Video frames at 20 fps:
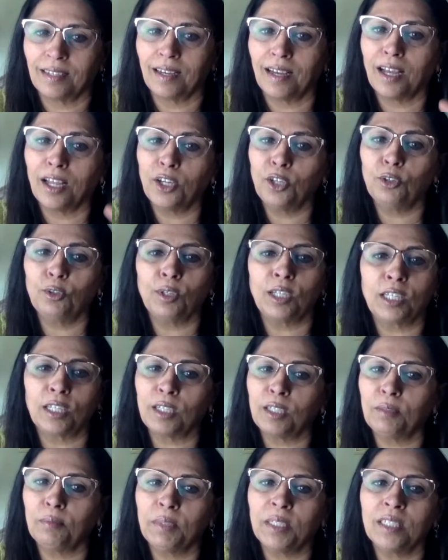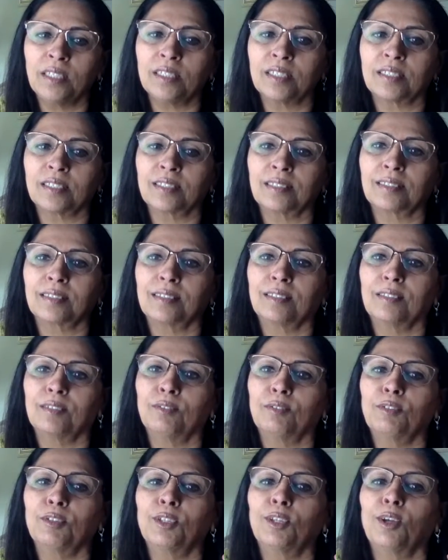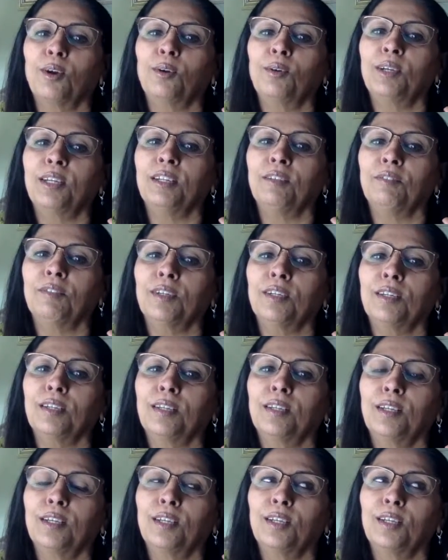means without even